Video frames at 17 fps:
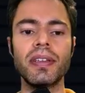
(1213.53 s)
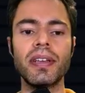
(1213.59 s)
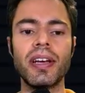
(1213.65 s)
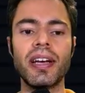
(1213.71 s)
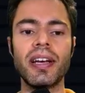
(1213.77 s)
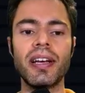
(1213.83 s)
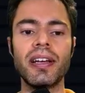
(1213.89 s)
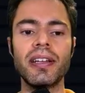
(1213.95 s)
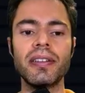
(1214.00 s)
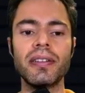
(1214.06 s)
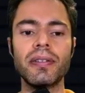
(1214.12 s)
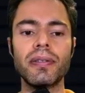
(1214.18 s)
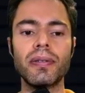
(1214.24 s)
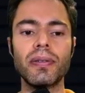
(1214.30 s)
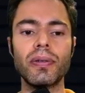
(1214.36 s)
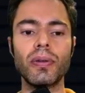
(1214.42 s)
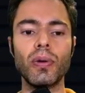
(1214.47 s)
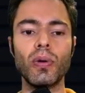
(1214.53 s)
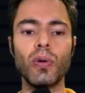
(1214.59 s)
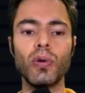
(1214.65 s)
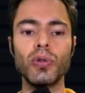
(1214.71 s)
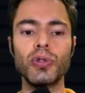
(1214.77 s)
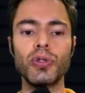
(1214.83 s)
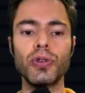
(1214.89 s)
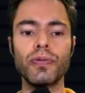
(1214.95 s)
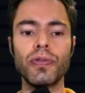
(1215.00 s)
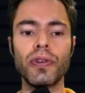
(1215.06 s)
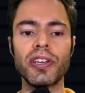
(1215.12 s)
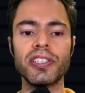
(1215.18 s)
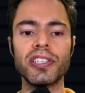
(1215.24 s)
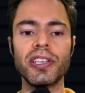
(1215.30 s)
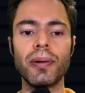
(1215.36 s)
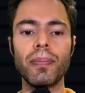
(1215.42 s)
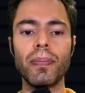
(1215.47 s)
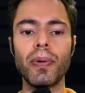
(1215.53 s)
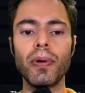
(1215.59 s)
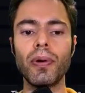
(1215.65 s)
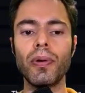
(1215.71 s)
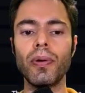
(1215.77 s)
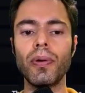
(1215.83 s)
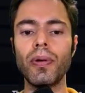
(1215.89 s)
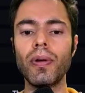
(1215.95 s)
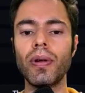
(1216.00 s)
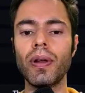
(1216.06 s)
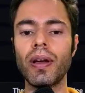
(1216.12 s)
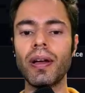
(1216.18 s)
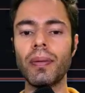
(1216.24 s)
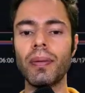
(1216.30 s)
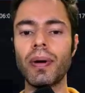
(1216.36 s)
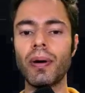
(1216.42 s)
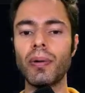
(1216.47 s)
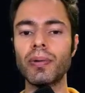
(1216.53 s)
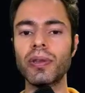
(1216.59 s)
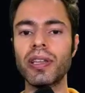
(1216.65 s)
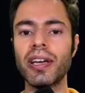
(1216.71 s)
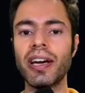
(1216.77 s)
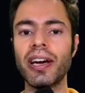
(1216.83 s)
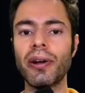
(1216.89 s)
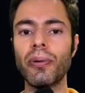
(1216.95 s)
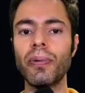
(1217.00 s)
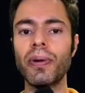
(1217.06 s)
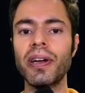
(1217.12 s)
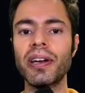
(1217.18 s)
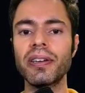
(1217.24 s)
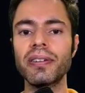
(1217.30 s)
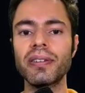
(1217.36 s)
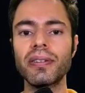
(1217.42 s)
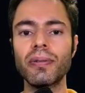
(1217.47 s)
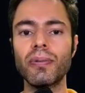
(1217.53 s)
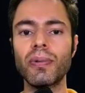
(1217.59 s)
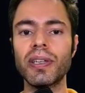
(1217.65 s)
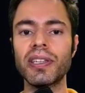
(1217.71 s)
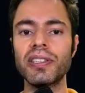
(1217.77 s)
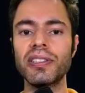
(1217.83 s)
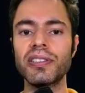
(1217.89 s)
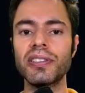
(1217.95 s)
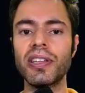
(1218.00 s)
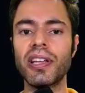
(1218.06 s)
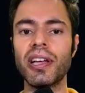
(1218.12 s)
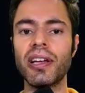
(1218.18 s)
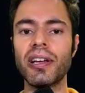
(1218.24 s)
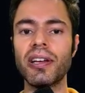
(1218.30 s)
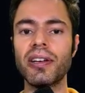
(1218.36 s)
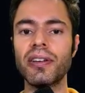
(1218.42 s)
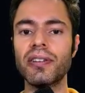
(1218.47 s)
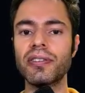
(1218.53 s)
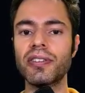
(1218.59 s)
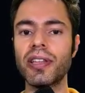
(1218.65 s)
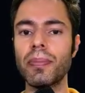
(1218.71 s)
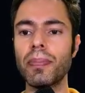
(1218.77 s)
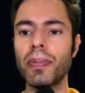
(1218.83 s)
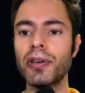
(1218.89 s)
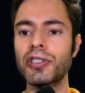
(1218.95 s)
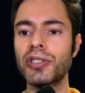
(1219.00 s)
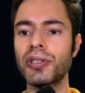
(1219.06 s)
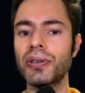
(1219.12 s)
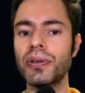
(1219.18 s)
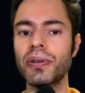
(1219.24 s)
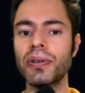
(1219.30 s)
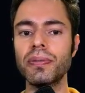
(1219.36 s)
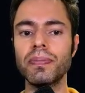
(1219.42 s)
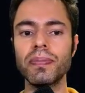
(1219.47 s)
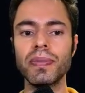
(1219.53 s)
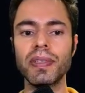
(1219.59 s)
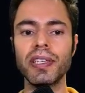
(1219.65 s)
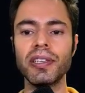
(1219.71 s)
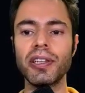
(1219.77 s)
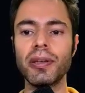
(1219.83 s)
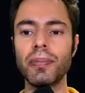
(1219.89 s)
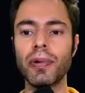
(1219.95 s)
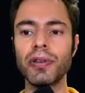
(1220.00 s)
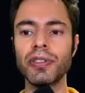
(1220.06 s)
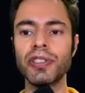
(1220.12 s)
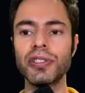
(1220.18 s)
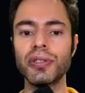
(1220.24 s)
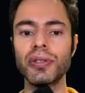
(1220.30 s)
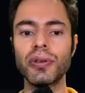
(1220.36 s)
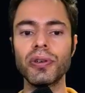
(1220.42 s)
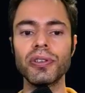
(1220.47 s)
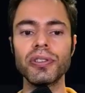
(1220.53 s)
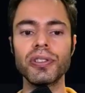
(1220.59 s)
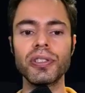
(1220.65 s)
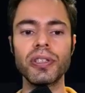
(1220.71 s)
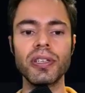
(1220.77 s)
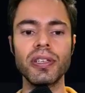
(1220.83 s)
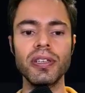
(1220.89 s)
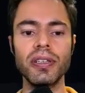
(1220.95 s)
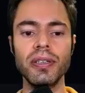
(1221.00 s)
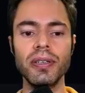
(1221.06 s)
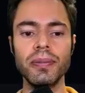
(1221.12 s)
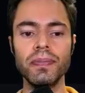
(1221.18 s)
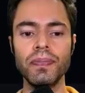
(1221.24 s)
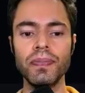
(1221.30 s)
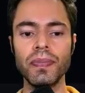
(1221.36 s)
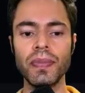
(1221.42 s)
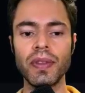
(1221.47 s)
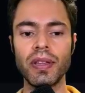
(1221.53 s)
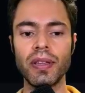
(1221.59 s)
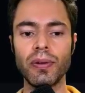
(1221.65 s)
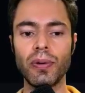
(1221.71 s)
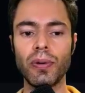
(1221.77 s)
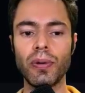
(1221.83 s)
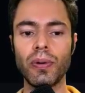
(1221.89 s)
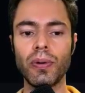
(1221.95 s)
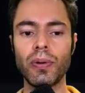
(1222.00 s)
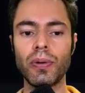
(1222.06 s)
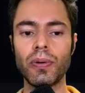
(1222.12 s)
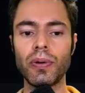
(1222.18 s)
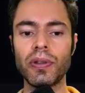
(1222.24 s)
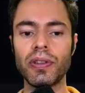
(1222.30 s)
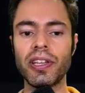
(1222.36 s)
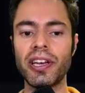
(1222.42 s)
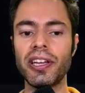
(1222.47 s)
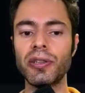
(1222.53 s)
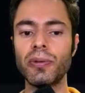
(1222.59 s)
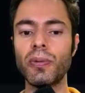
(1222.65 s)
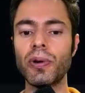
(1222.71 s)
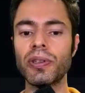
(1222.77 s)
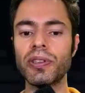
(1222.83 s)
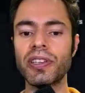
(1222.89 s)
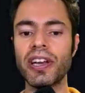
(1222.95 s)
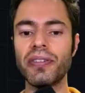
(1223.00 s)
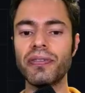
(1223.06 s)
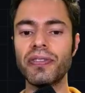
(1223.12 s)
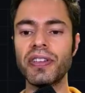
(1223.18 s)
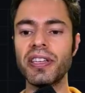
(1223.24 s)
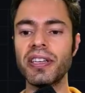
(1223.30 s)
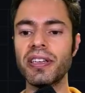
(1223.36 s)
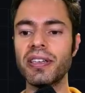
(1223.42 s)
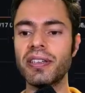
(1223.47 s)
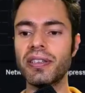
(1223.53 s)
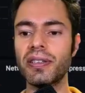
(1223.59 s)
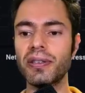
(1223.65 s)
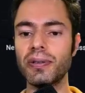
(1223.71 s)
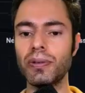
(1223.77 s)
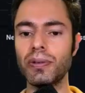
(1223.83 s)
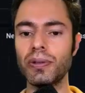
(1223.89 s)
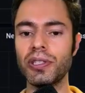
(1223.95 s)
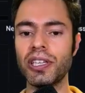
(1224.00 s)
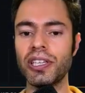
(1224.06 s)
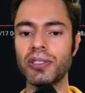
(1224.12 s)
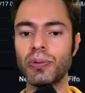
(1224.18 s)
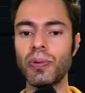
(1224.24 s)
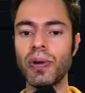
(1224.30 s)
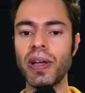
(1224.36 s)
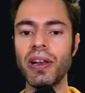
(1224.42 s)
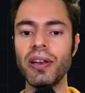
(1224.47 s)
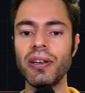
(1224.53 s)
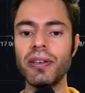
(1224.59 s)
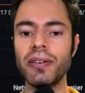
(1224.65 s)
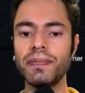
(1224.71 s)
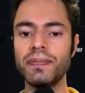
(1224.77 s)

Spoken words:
and also, for example, about hardware, what is the temperature in the processors or the network traffic as well.